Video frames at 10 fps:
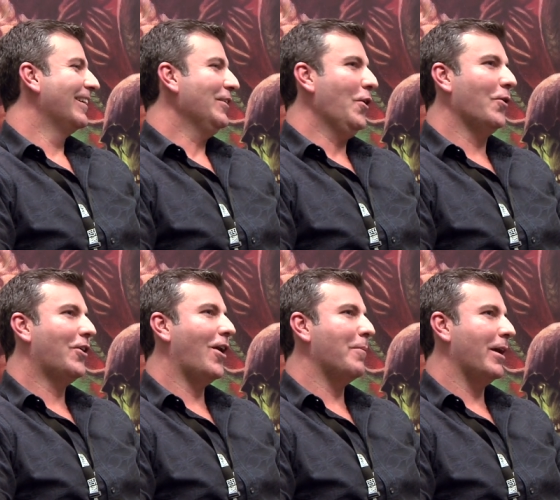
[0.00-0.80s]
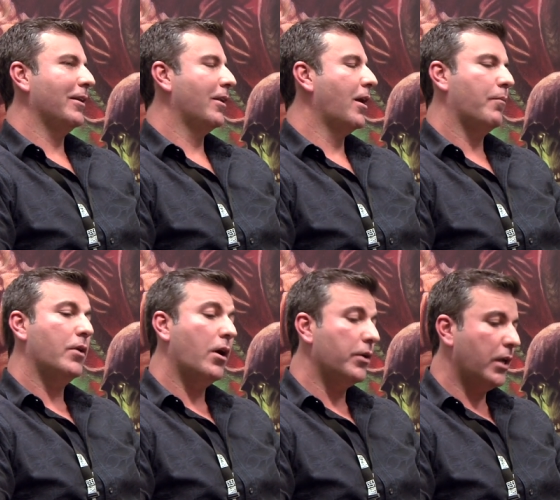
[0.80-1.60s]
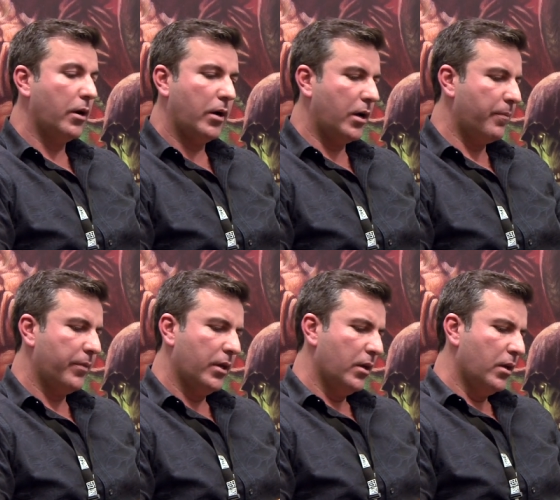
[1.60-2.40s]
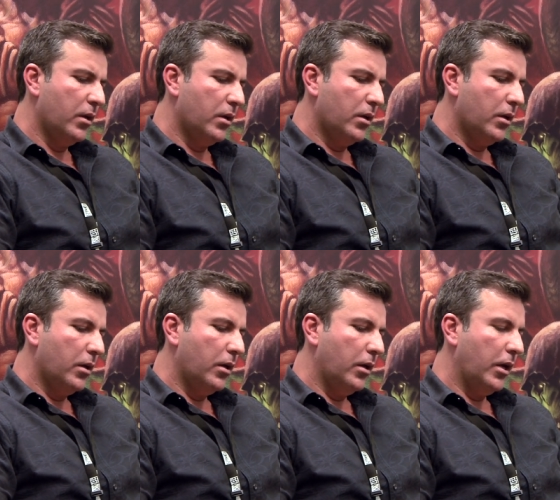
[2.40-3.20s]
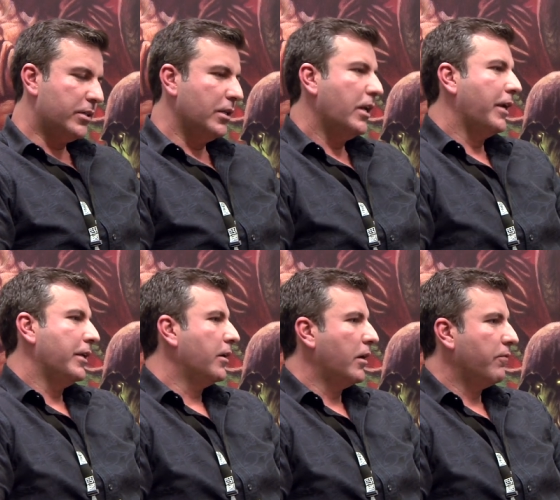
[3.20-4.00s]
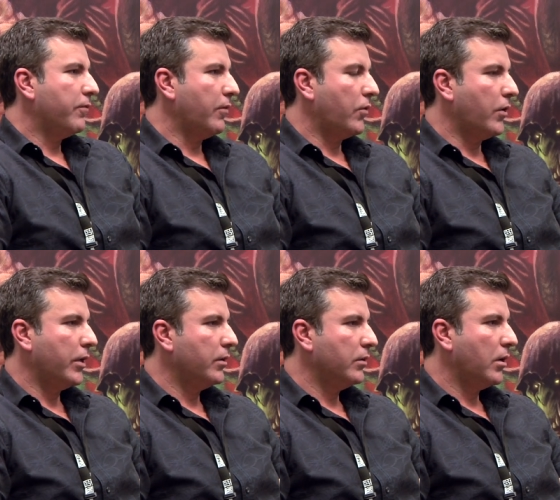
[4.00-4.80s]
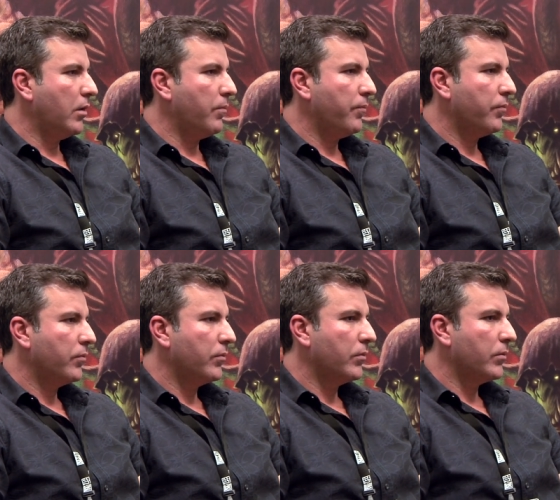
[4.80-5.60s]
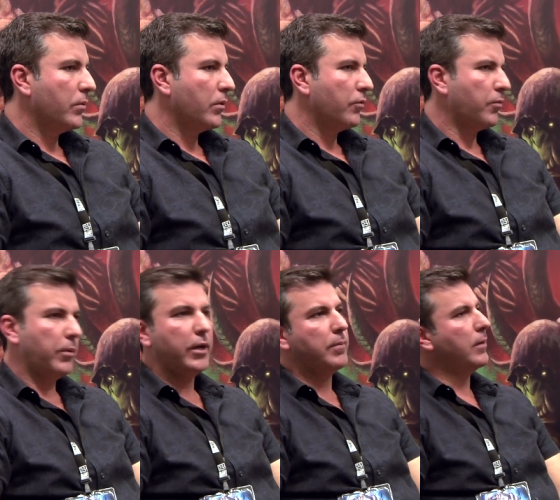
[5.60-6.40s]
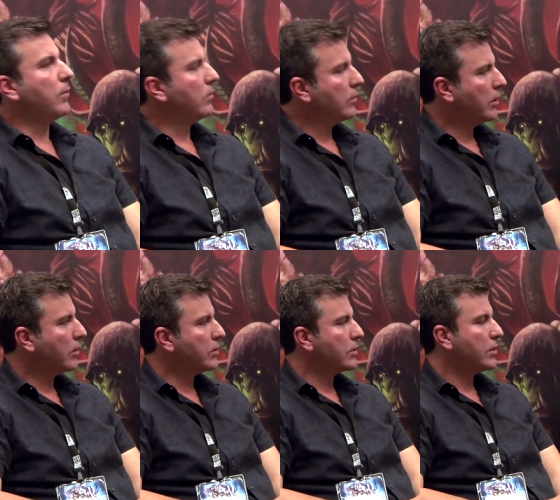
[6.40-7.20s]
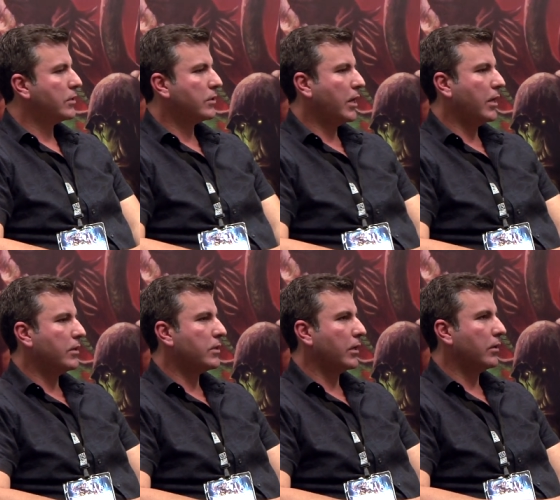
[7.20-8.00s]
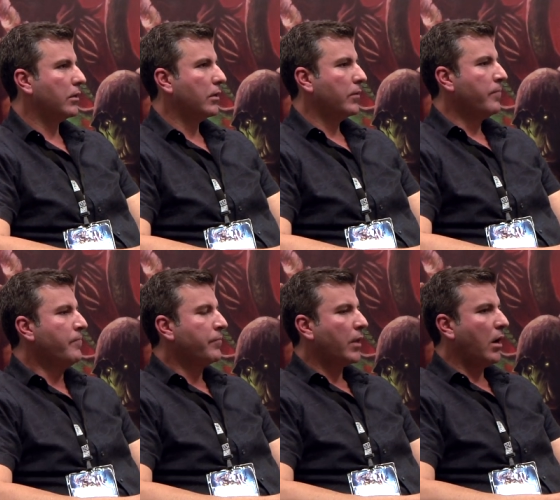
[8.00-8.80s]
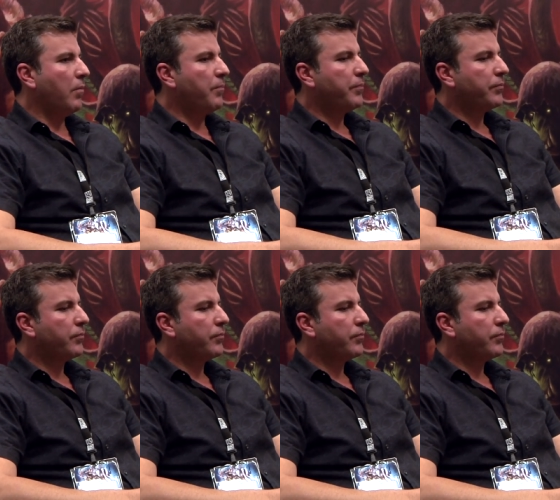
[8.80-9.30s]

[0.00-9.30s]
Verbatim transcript: No, no comment. No, no. You know, um, it's a neat idea, and I've I've heard it um, from plenty of people. You know, because it's it's again, it's like. Um,